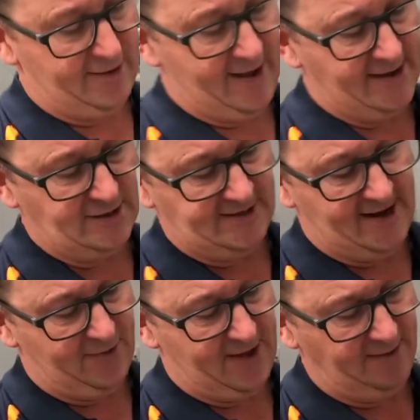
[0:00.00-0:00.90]
gauges
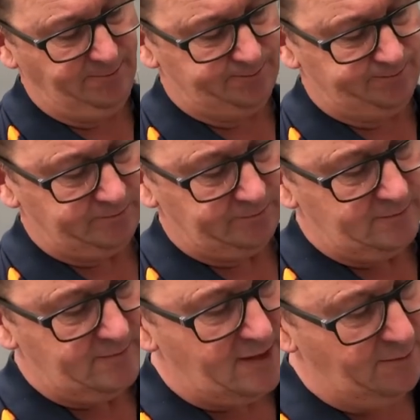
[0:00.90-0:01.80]
out there.
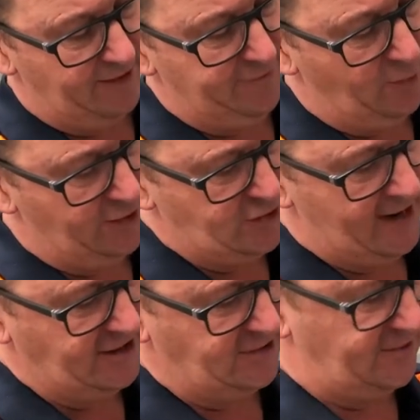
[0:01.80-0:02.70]
But if you want to
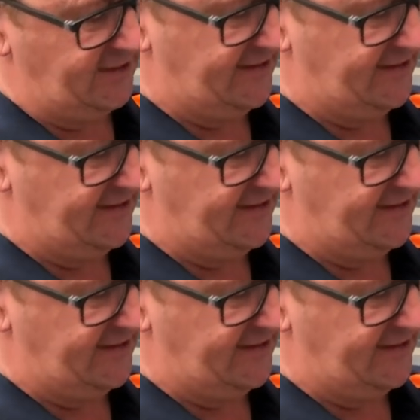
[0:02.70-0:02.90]
change them to